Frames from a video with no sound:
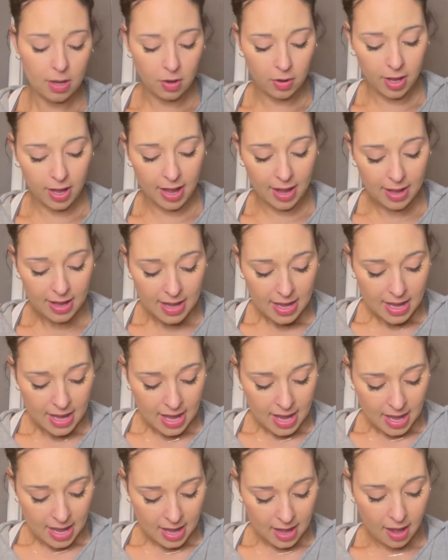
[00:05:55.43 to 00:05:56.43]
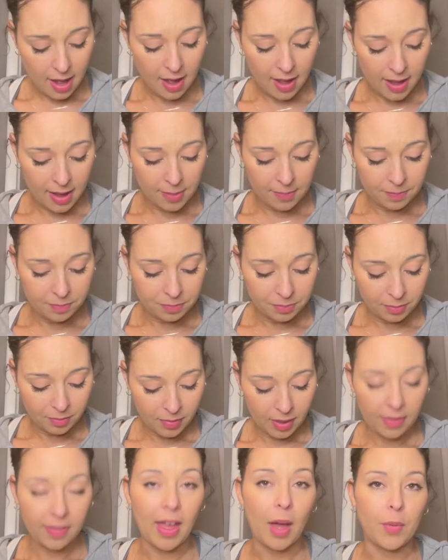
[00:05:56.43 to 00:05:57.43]
okay? Um,
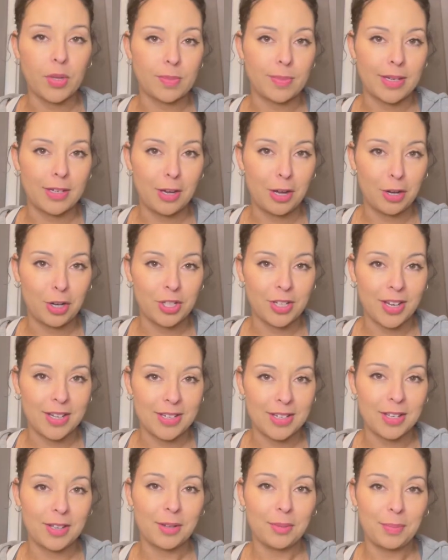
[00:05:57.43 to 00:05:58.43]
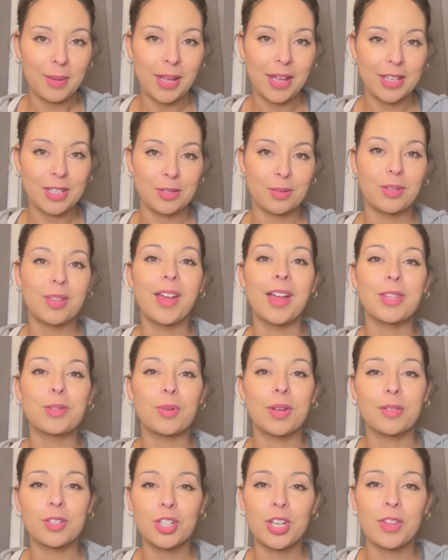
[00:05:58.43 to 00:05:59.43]
that was my daughter's idea because that's
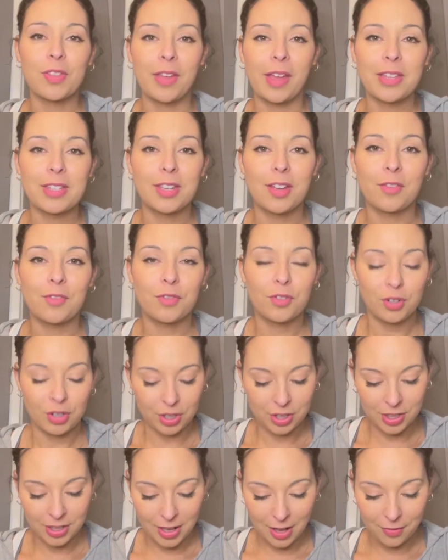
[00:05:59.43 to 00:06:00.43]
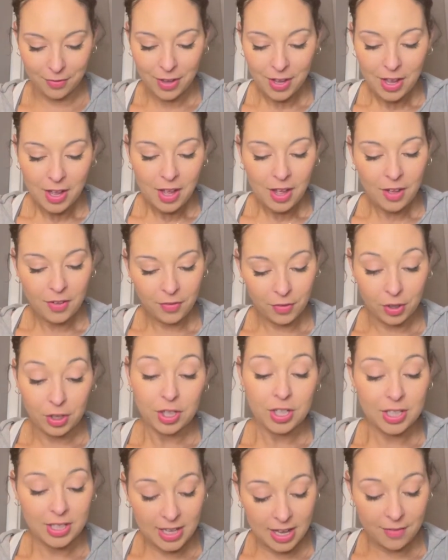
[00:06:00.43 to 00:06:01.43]
what she thinks of for slave, for
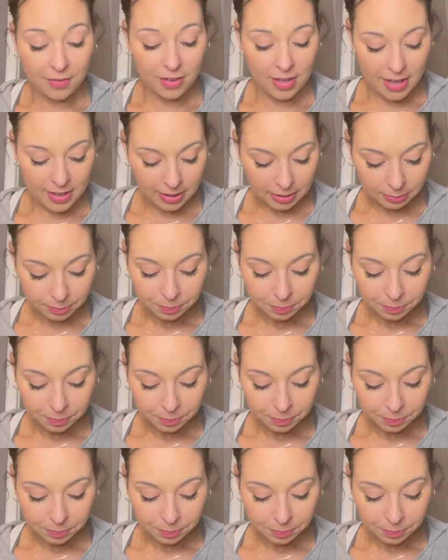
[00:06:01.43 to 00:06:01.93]
slave lake.